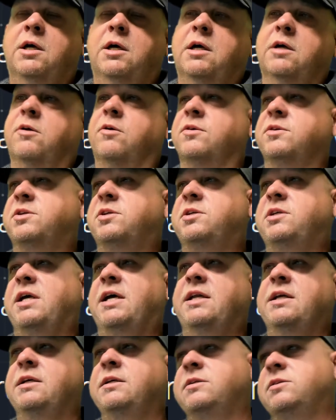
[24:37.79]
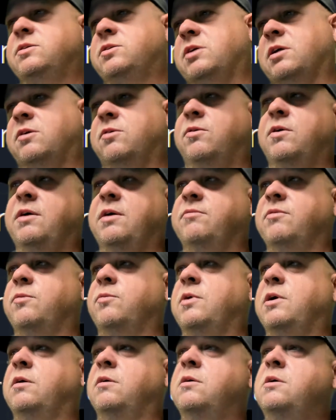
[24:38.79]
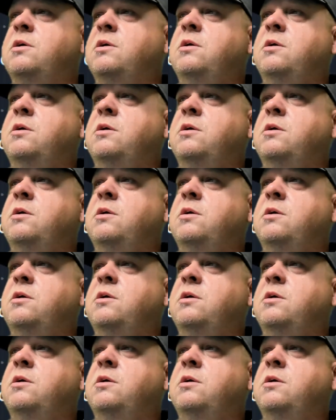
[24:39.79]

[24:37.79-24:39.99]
I go to settings, I go everywhere,